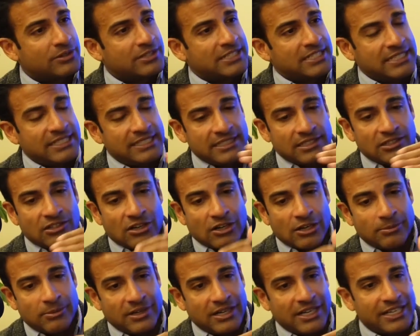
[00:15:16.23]
protein
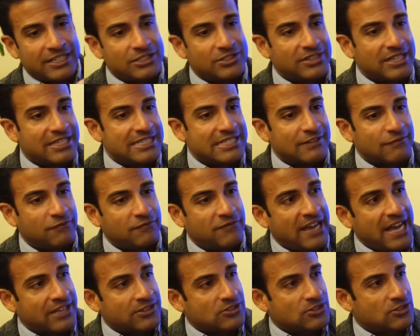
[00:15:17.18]
and carbohydrates
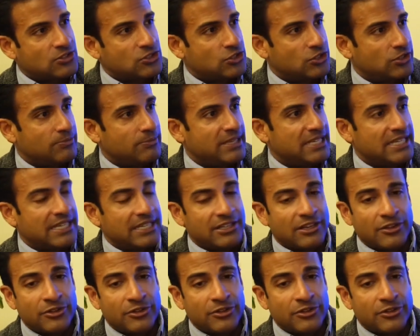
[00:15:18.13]
and fats should be,